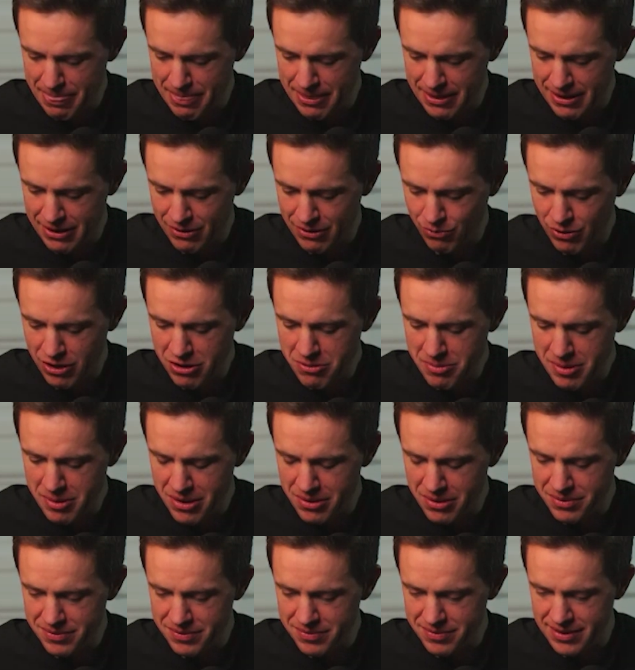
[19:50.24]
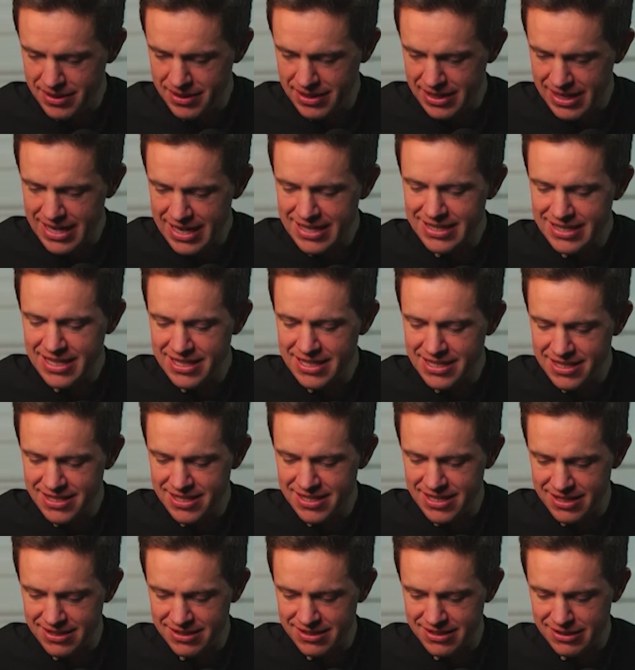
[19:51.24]
What about SAT
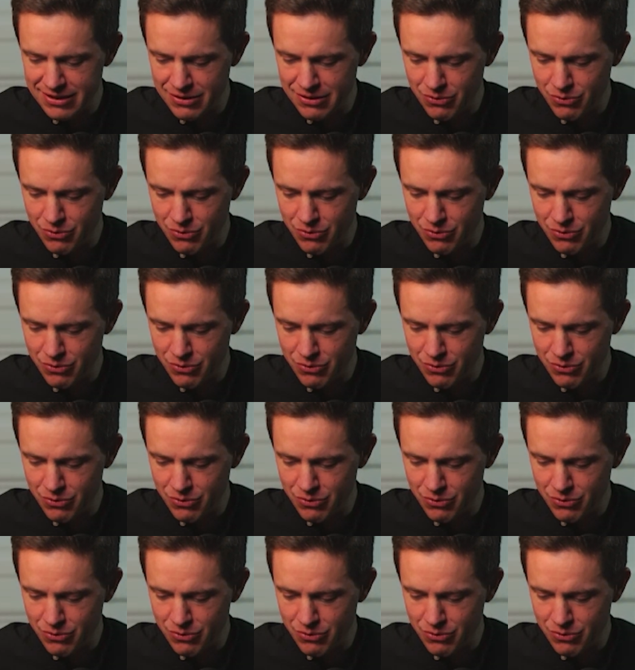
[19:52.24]
tests?